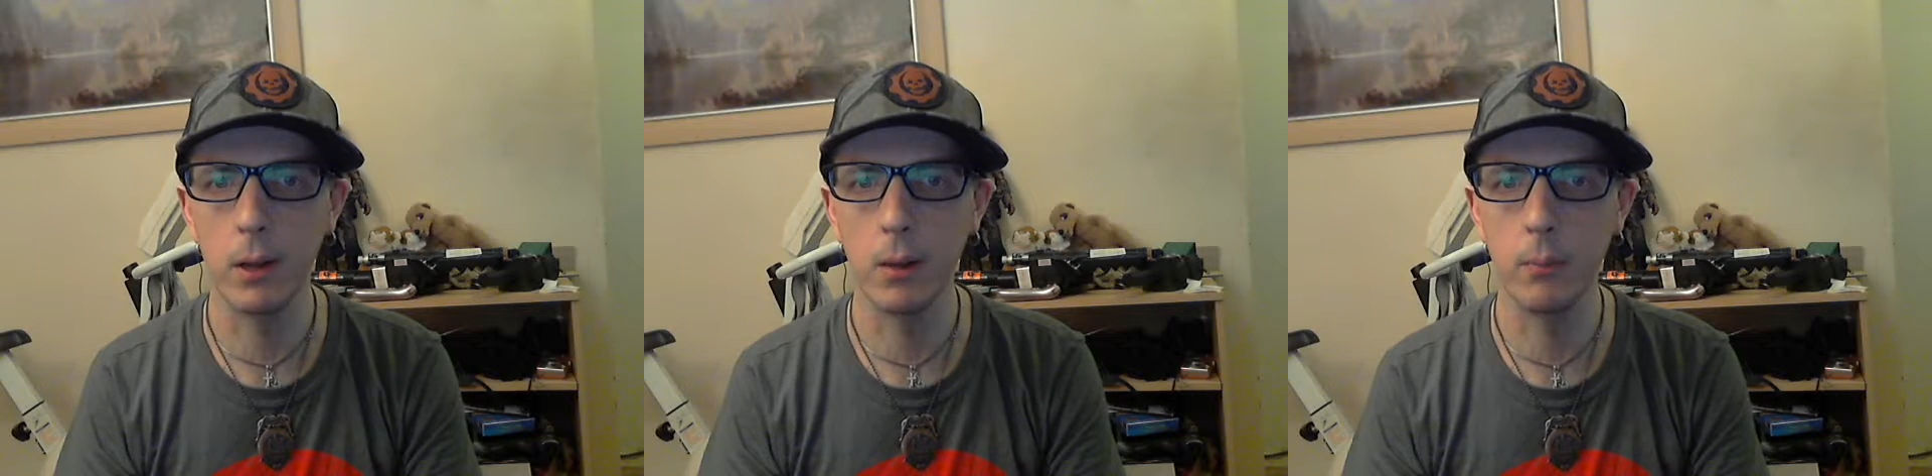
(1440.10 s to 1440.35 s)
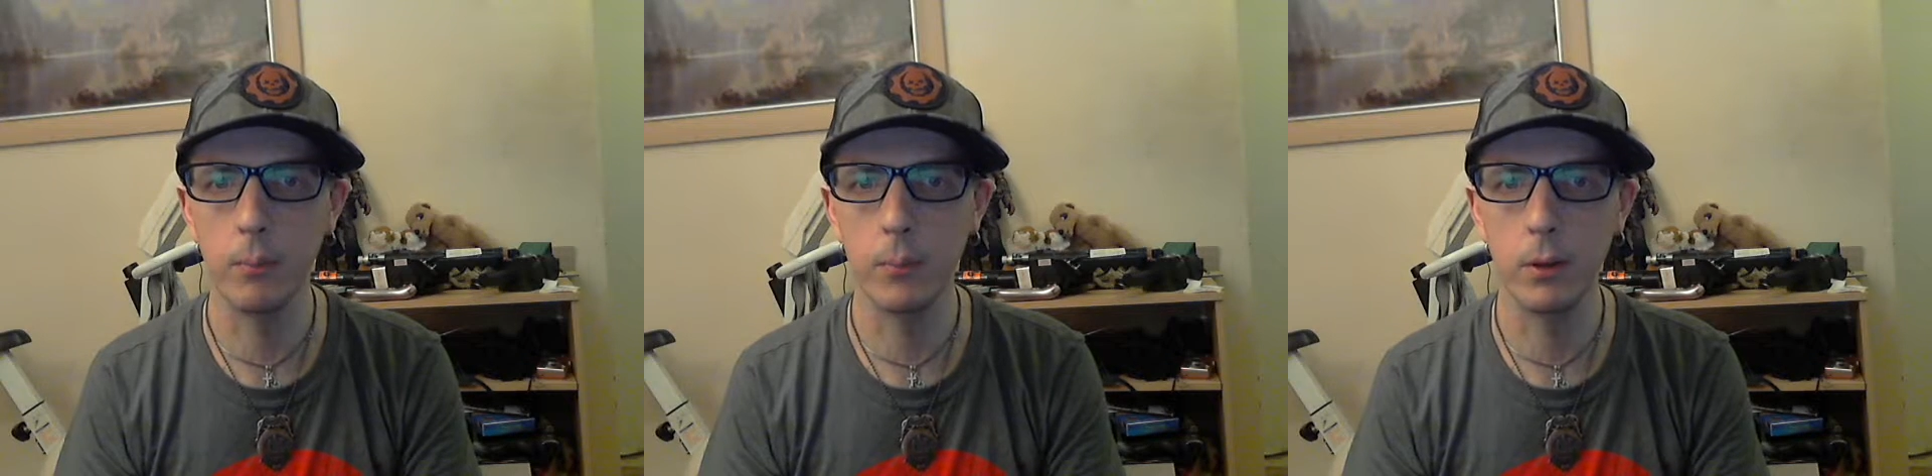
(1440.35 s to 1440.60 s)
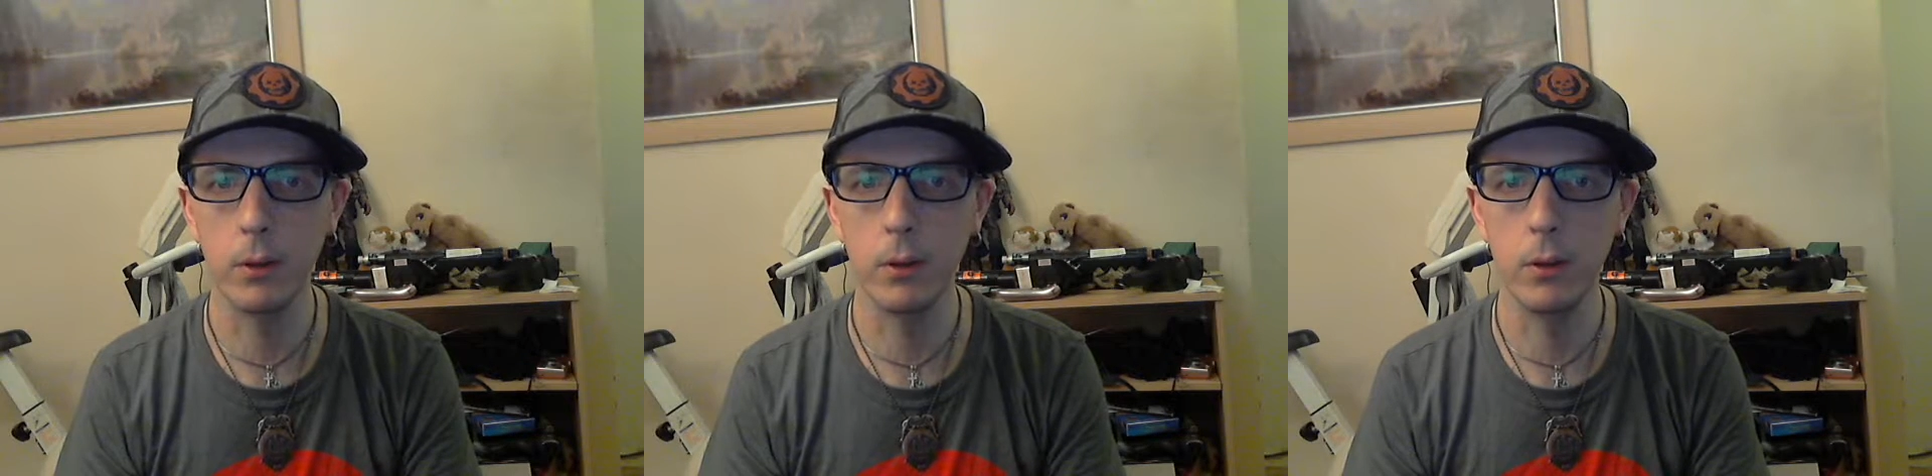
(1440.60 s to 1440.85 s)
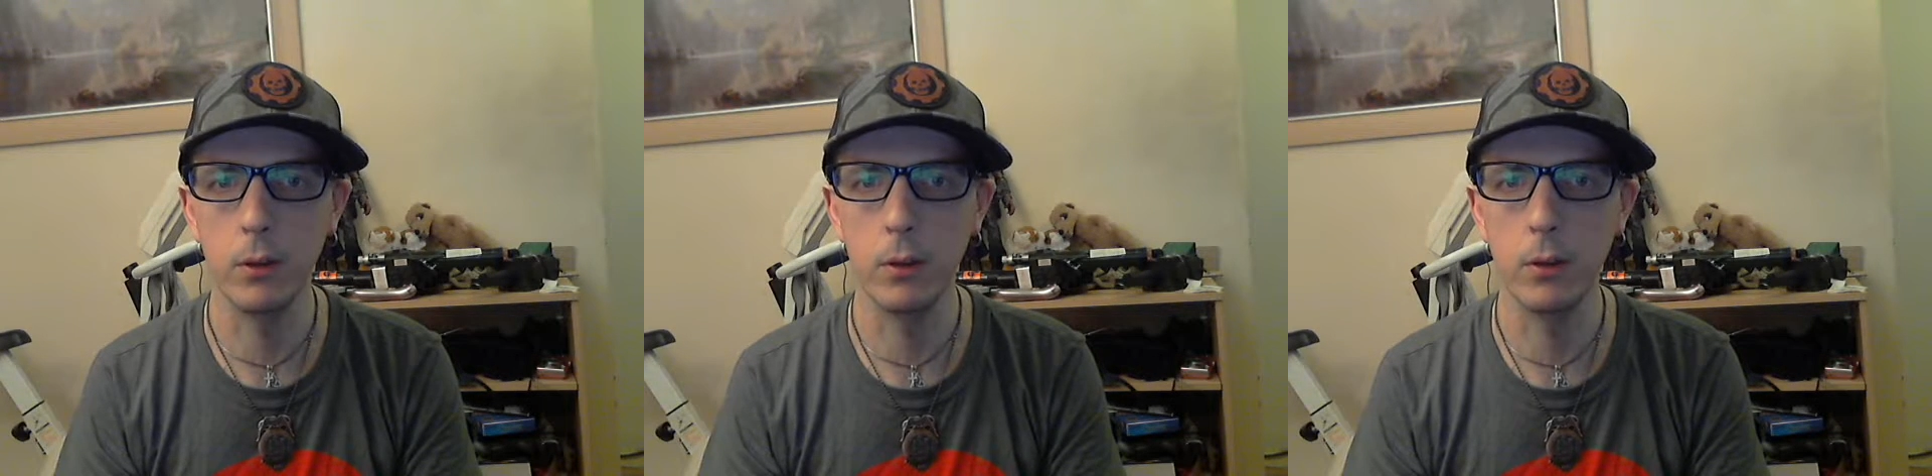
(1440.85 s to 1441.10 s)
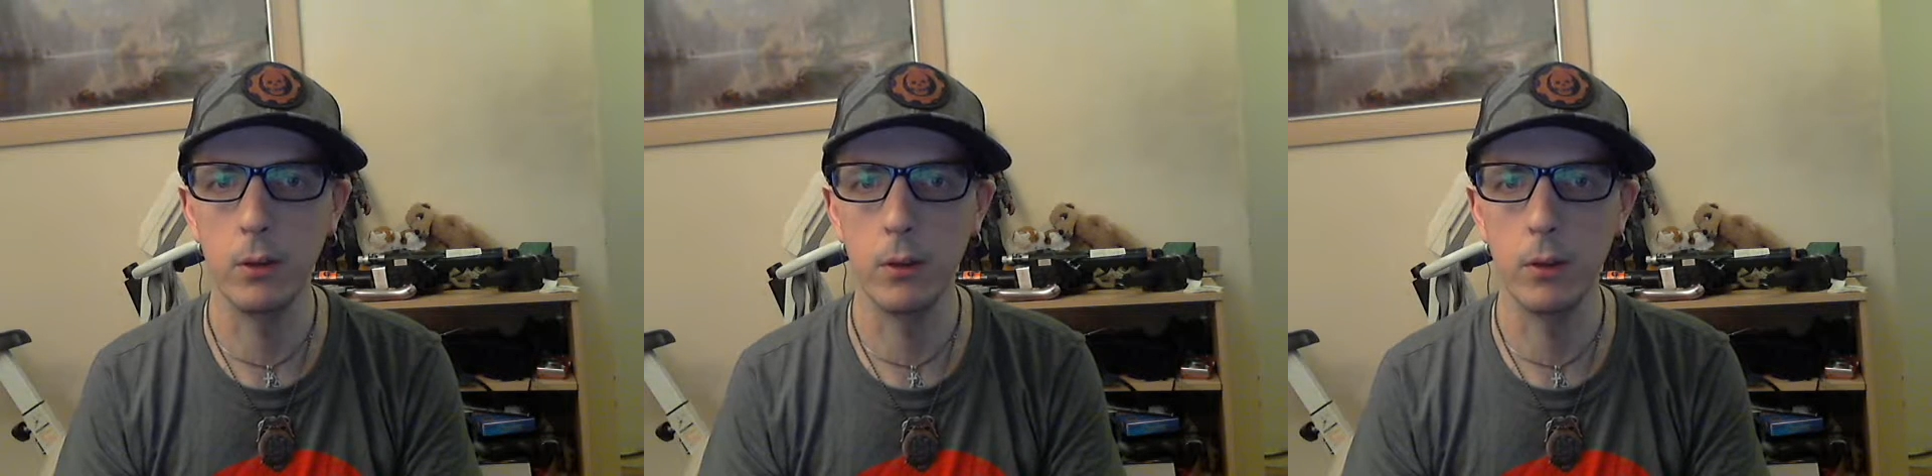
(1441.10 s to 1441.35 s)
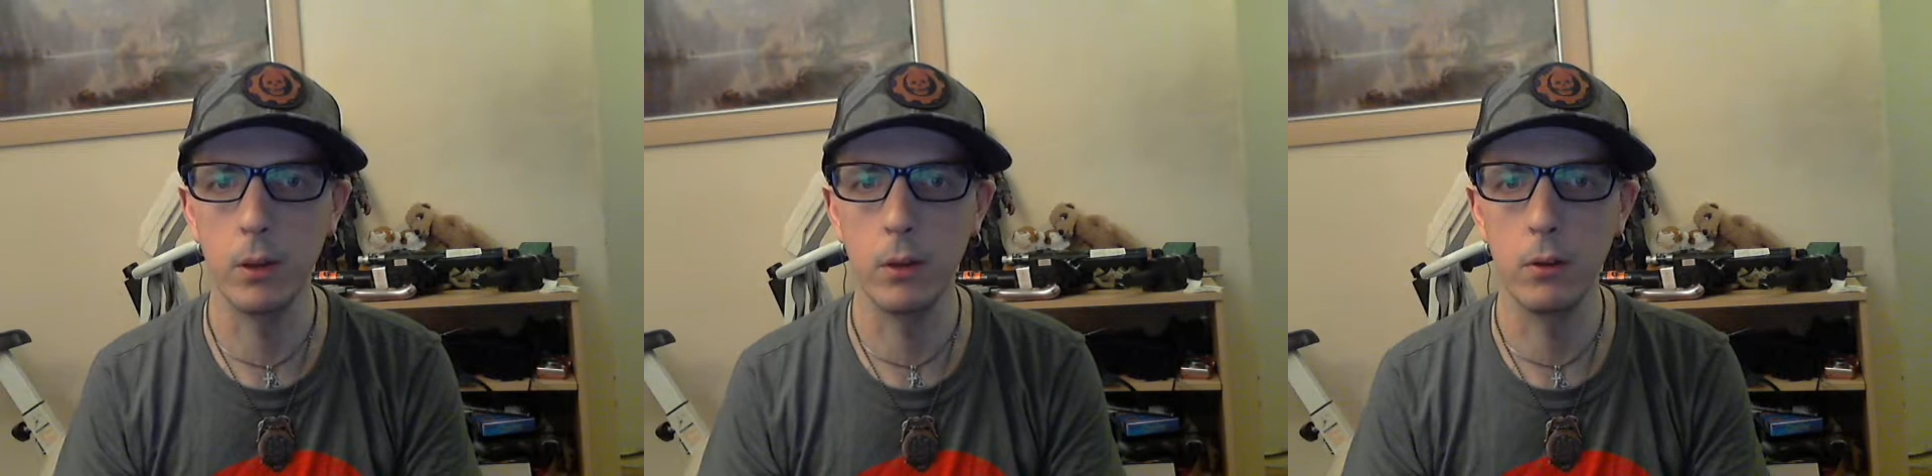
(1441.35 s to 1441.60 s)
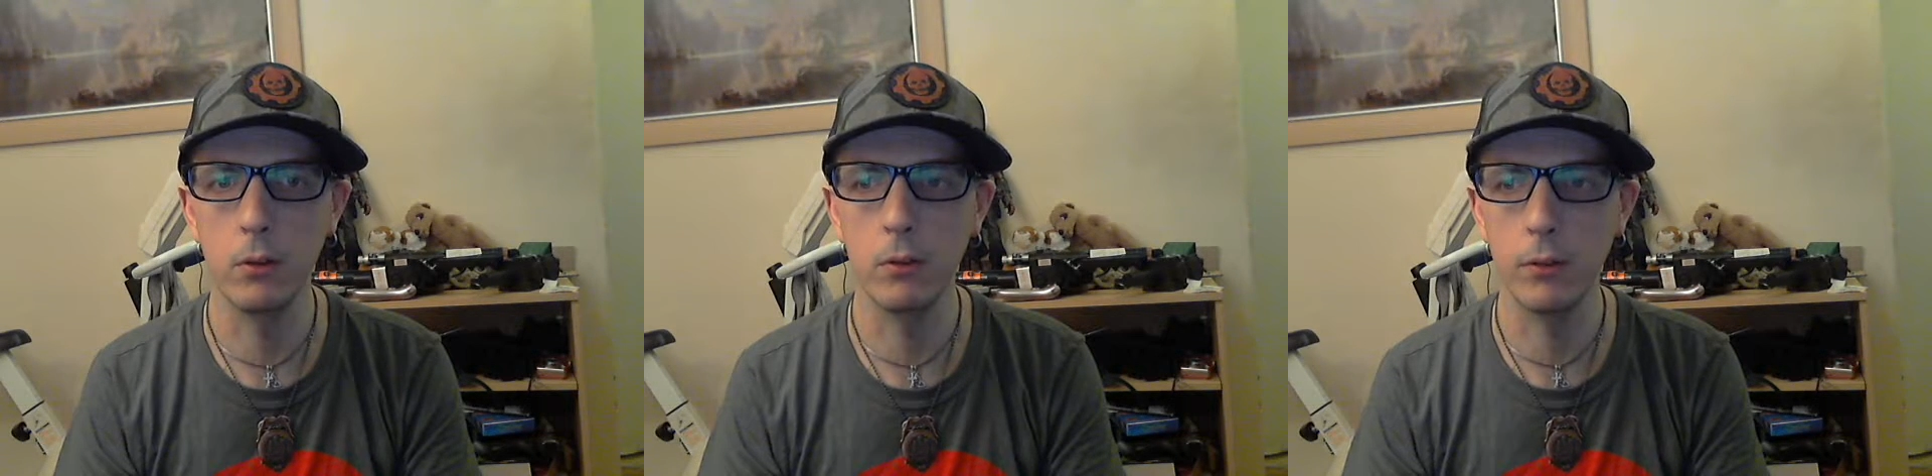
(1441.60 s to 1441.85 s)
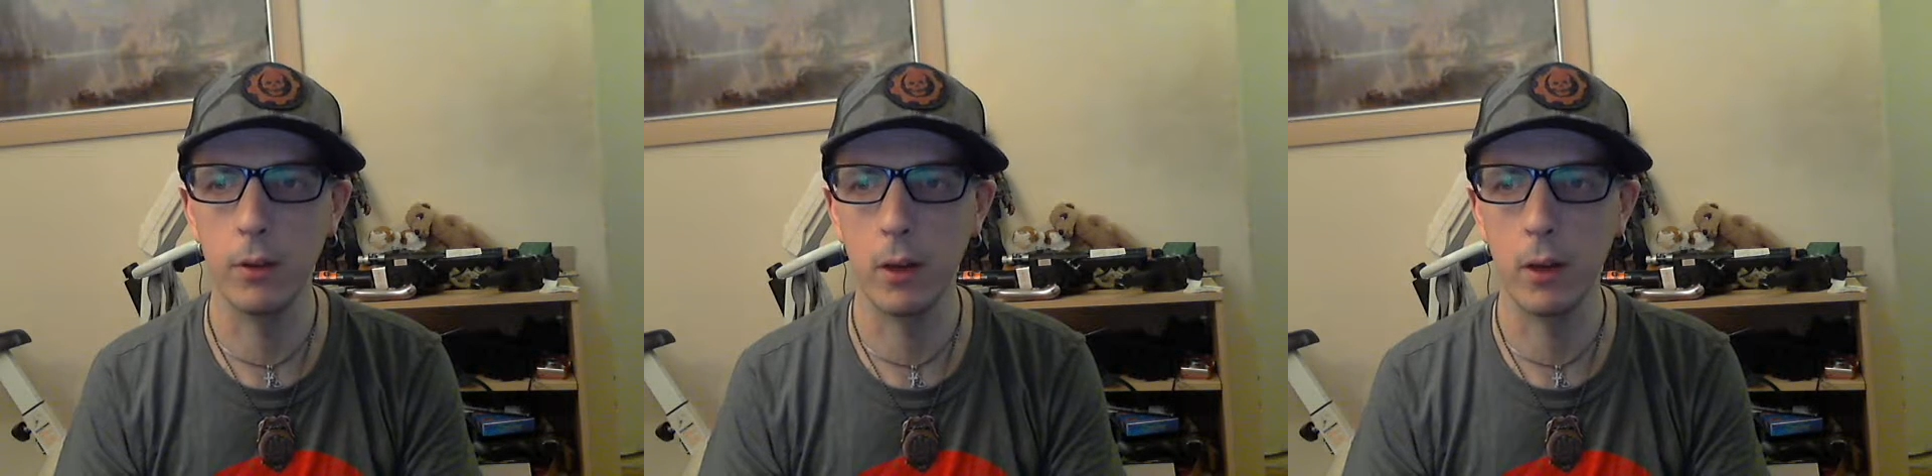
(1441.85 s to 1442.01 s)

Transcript: app, use the